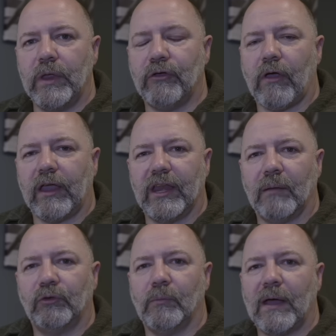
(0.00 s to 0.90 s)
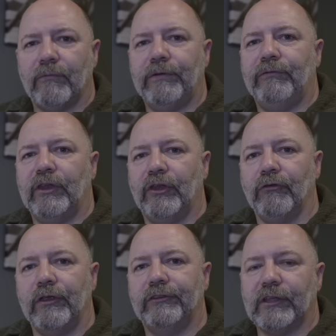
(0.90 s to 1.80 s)
We crank it up to about 50
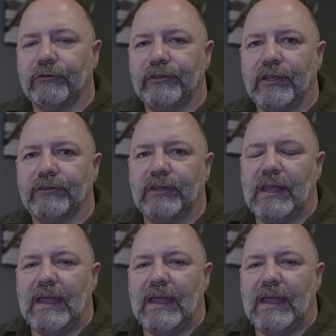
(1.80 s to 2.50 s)
degrees Celsius,